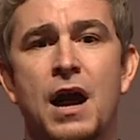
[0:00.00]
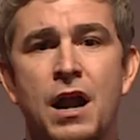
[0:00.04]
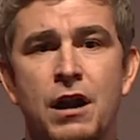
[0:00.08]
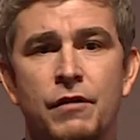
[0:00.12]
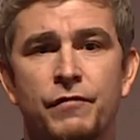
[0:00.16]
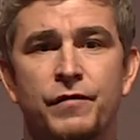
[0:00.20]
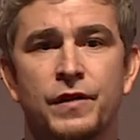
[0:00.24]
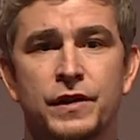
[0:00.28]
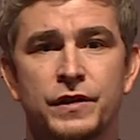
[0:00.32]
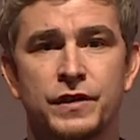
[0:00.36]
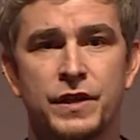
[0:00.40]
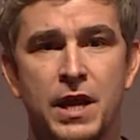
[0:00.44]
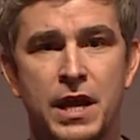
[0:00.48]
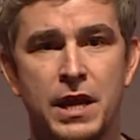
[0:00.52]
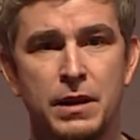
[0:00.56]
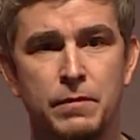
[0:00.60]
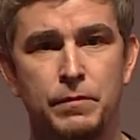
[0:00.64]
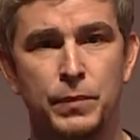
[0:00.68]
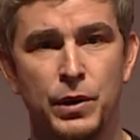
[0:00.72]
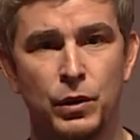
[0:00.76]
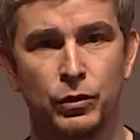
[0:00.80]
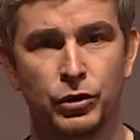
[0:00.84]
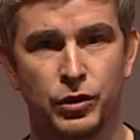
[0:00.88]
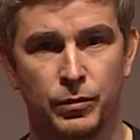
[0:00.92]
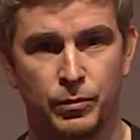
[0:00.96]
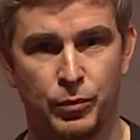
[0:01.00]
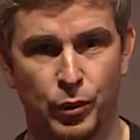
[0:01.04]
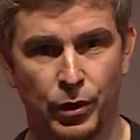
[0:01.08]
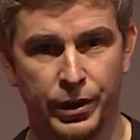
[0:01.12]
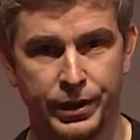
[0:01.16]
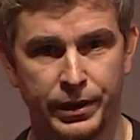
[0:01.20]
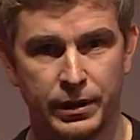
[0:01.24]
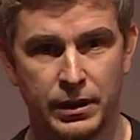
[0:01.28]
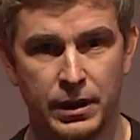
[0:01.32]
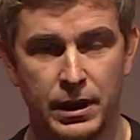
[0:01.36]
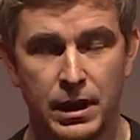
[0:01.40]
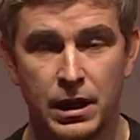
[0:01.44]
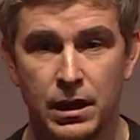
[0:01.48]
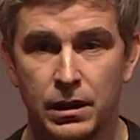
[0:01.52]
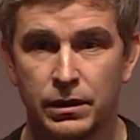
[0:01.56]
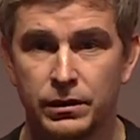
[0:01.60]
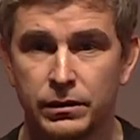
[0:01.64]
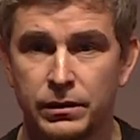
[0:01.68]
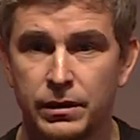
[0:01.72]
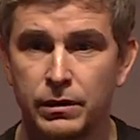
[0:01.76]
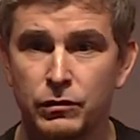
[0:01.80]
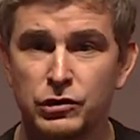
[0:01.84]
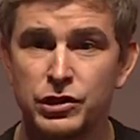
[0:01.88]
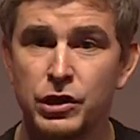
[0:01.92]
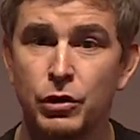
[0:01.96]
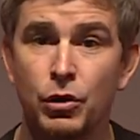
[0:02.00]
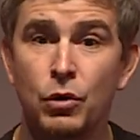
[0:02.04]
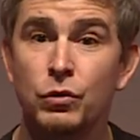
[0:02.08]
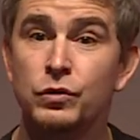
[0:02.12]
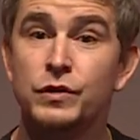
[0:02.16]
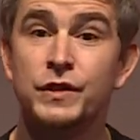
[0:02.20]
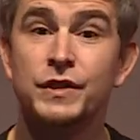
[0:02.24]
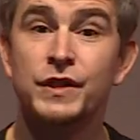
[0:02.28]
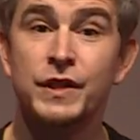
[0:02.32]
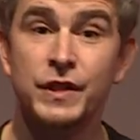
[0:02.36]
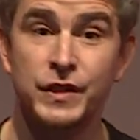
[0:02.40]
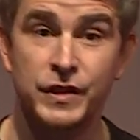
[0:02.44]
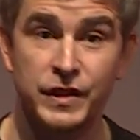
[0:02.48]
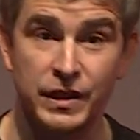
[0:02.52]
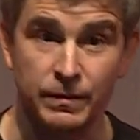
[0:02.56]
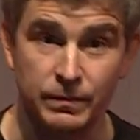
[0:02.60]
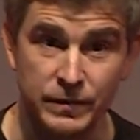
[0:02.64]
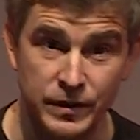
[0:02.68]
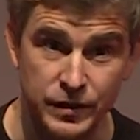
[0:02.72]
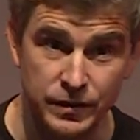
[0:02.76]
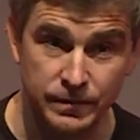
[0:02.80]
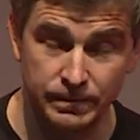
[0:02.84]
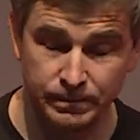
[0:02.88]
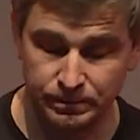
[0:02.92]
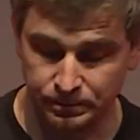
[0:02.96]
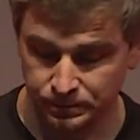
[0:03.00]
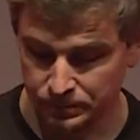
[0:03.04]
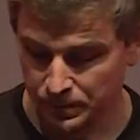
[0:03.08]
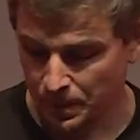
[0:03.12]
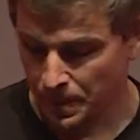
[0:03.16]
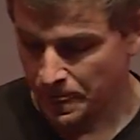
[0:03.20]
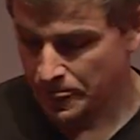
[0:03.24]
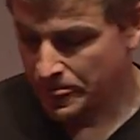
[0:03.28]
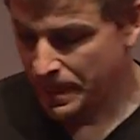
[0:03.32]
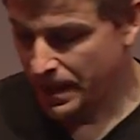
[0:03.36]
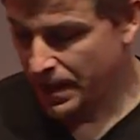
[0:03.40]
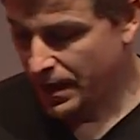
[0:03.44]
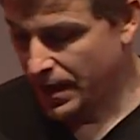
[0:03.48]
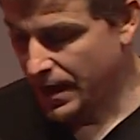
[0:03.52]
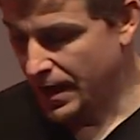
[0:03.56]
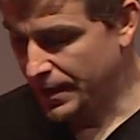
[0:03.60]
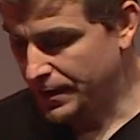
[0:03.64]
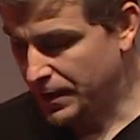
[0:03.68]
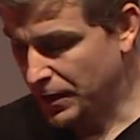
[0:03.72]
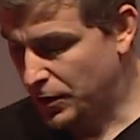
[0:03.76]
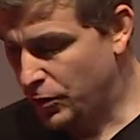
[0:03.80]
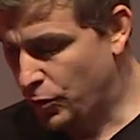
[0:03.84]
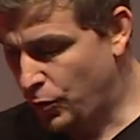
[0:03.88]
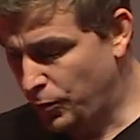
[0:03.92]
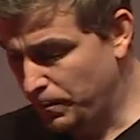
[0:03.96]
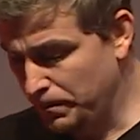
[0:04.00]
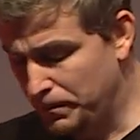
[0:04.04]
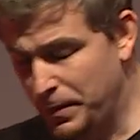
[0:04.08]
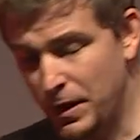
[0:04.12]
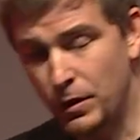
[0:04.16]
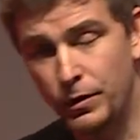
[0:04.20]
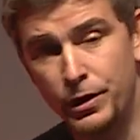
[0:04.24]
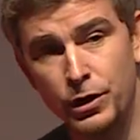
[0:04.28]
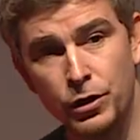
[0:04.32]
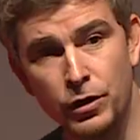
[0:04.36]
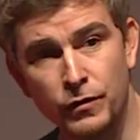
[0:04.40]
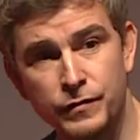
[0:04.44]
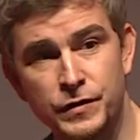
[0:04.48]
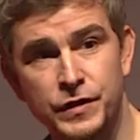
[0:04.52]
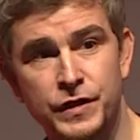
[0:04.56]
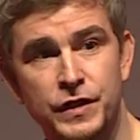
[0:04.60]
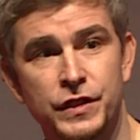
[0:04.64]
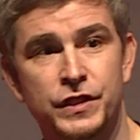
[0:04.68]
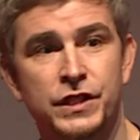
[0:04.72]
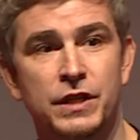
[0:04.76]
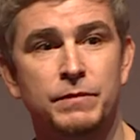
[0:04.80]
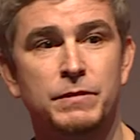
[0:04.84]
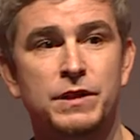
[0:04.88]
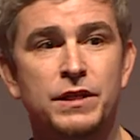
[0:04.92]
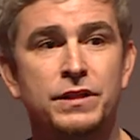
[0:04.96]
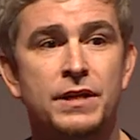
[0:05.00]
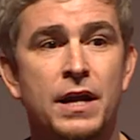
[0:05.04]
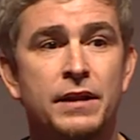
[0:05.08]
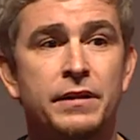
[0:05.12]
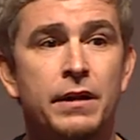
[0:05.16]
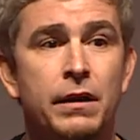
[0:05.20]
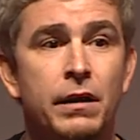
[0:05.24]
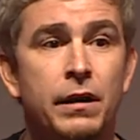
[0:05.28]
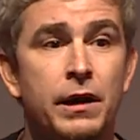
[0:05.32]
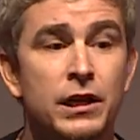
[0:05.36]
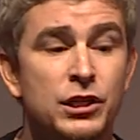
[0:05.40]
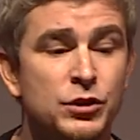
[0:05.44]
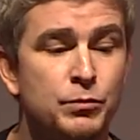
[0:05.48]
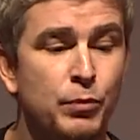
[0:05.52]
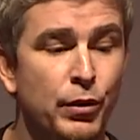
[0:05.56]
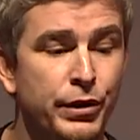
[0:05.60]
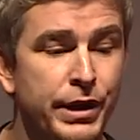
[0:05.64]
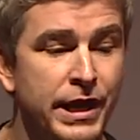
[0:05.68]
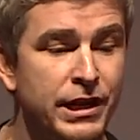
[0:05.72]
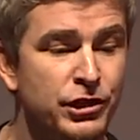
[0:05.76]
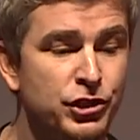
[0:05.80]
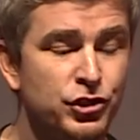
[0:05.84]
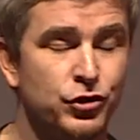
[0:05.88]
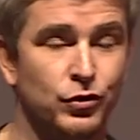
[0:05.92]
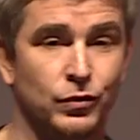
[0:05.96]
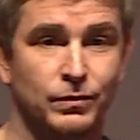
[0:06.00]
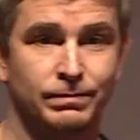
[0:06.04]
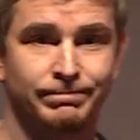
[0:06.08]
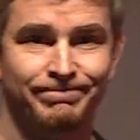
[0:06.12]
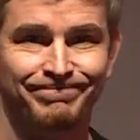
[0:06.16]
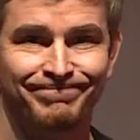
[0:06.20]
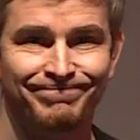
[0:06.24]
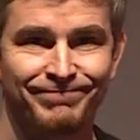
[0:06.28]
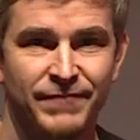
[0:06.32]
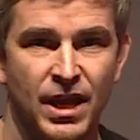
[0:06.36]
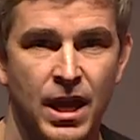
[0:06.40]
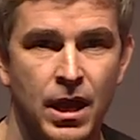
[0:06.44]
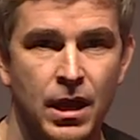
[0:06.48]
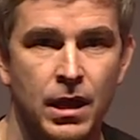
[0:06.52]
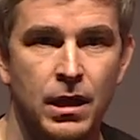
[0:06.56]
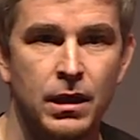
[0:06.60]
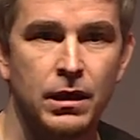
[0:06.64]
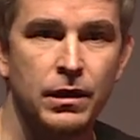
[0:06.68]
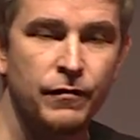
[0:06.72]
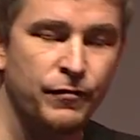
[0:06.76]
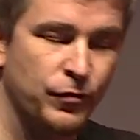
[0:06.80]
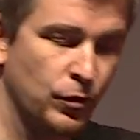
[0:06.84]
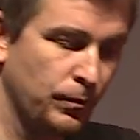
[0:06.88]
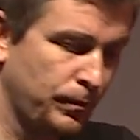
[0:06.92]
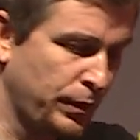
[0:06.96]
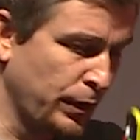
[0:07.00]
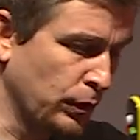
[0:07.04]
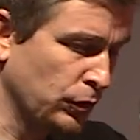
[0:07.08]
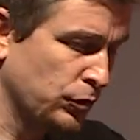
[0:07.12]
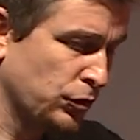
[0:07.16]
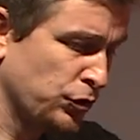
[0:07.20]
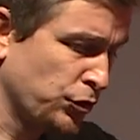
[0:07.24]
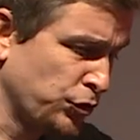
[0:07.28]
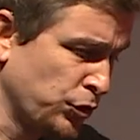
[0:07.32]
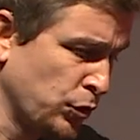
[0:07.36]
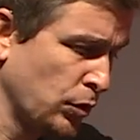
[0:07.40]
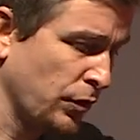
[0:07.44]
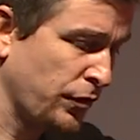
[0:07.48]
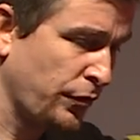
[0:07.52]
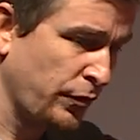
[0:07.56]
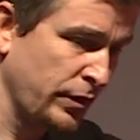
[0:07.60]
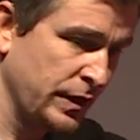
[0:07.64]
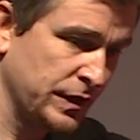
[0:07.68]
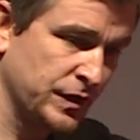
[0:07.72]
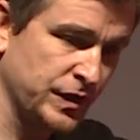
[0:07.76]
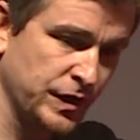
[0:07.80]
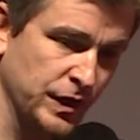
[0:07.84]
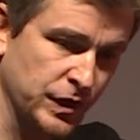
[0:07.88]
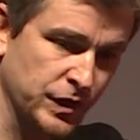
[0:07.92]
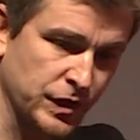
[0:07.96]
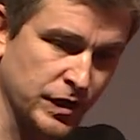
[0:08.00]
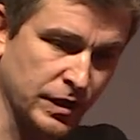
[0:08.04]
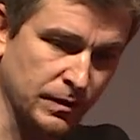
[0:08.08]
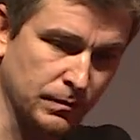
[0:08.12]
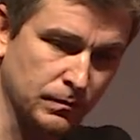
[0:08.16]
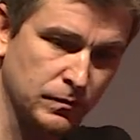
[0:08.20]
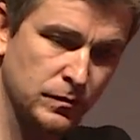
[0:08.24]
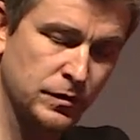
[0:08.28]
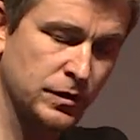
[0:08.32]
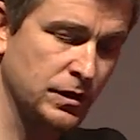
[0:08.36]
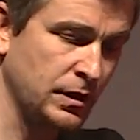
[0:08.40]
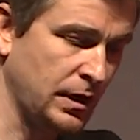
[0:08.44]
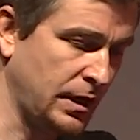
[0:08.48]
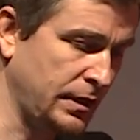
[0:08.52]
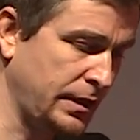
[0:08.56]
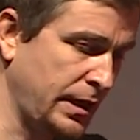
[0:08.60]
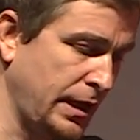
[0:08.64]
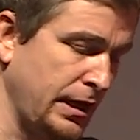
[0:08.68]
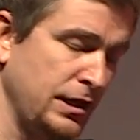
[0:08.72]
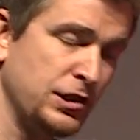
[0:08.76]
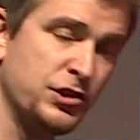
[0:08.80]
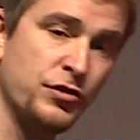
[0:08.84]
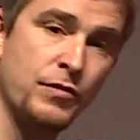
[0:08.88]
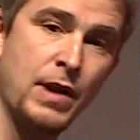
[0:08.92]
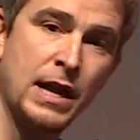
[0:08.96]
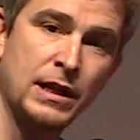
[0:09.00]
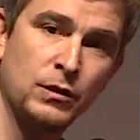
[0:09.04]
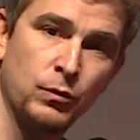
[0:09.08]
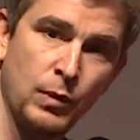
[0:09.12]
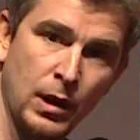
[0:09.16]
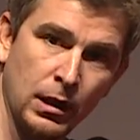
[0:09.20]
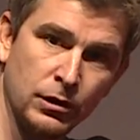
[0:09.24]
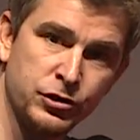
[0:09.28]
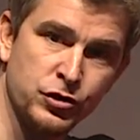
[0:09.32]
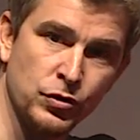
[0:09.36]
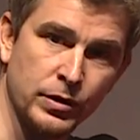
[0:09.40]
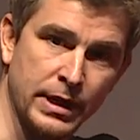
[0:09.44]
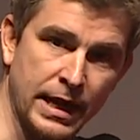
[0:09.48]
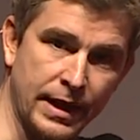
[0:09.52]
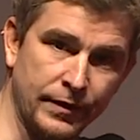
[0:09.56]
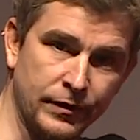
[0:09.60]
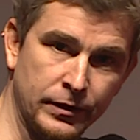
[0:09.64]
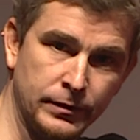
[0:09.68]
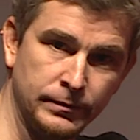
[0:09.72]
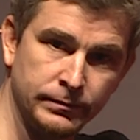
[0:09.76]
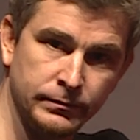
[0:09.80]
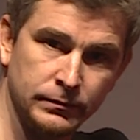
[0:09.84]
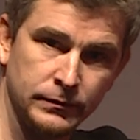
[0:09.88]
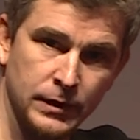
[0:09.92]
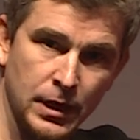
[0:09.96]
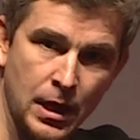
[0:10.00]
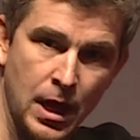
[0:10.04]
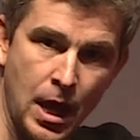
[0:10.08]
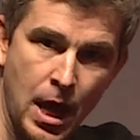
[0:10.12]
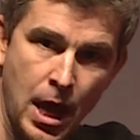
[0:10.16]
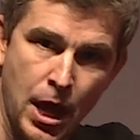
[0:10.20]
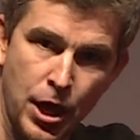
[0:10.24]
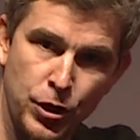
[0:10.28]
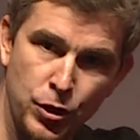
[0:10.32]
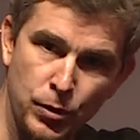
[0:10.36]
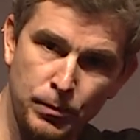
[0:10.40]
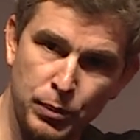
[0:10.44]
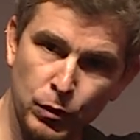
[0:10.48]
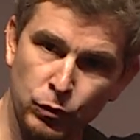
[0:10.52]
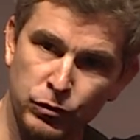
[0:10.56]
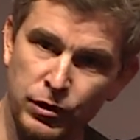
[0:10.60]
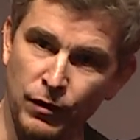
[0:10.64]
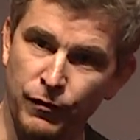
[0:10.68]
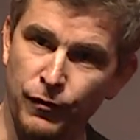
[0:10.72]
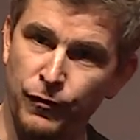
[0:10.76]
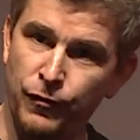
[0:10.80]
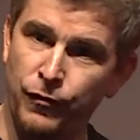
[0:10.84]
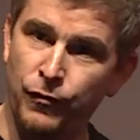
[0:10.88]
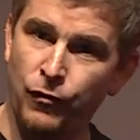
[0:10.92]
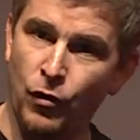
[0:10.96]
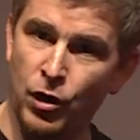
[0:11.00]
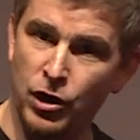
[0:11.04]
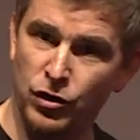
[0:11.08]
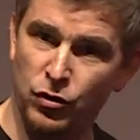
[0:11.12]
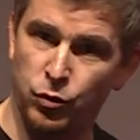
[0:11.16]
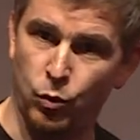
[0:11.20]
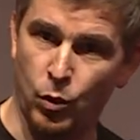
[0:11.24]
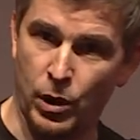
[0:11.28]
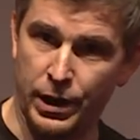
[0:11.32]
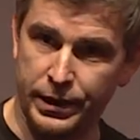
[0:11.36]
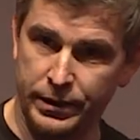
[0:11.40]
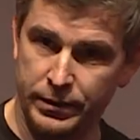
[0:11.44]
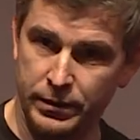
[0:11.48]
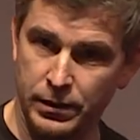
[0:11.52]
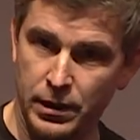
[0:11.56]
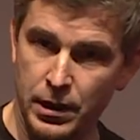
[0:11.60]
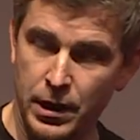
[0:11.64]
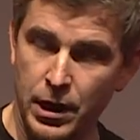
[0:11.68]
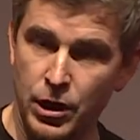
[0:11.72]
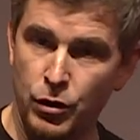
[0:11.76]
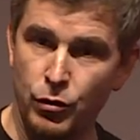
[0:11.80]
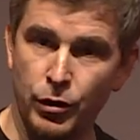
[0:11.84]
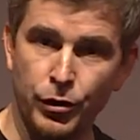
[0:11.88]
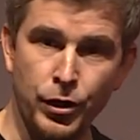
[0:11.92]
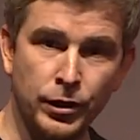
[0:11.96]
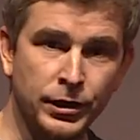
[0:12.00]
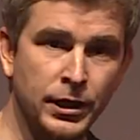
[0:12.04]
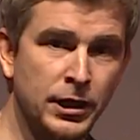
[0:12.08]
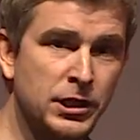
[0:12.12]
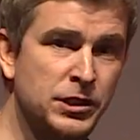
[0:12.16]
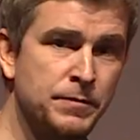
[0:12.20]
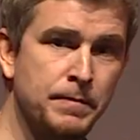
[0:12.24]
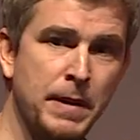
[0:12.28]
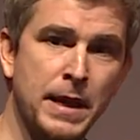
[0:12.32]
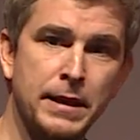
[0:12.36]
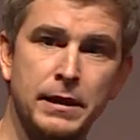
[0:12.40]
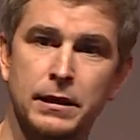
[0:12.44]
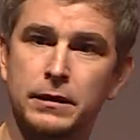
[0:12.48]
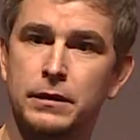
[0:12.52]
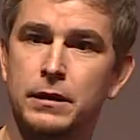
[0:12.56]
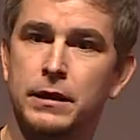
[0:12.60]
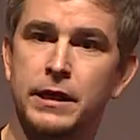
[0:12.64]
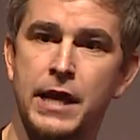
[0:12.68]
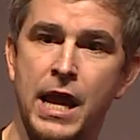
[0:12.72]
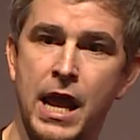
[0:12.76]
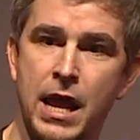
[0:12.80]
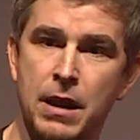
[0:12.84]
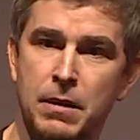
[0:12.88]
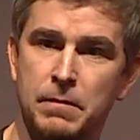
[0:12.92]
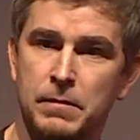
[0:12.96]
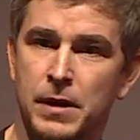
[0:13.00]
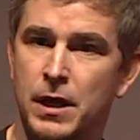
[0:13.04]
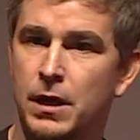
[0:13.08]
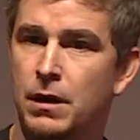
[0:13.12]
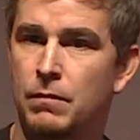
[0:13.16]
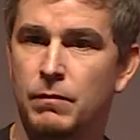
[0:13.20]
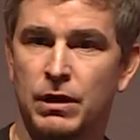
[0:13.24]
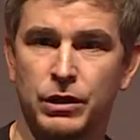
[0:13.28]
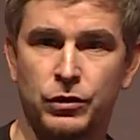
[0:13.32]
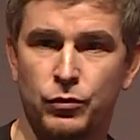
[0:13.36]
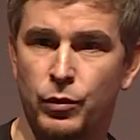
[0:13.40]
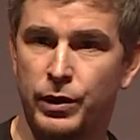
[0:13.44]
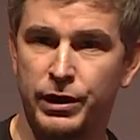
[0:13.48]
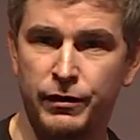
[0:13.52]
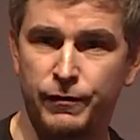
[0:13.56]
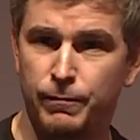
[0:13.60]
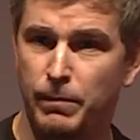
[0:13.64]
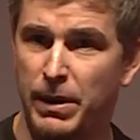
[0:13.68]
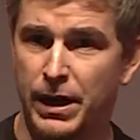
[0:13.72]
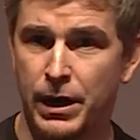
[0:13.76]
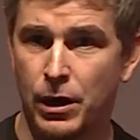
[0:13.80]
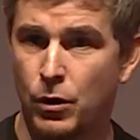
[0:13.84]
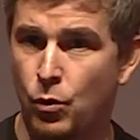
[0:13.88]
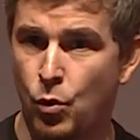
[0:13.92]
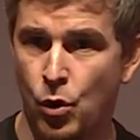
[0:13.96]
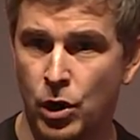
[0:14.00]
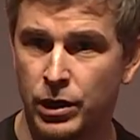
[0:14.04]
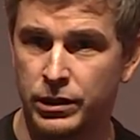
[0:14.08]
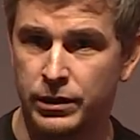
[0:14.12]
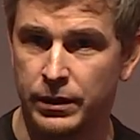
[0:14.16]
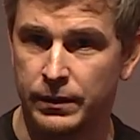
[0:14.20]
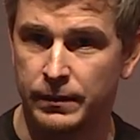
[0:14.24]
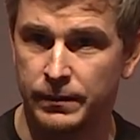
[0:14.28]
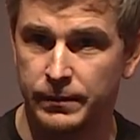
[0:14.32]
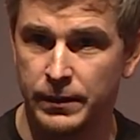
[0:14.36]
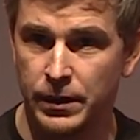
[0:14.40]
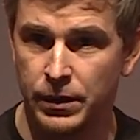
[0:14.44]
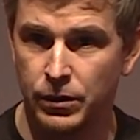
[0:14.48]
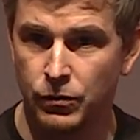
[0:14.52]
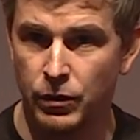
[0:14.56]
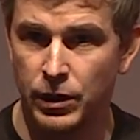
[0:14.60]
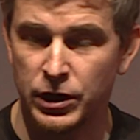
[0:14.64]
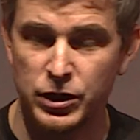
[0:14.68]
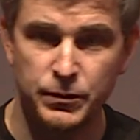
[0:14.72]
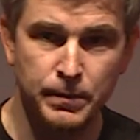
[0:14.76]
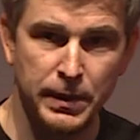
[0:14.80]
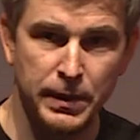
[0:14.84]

harvest and build upon. Those are all systems. And the beauty of systems is that they are exponential. If you build two or three systems and they interact well together, and you build a fourth one, you're not expanding the game by, 20, by a quarter. You're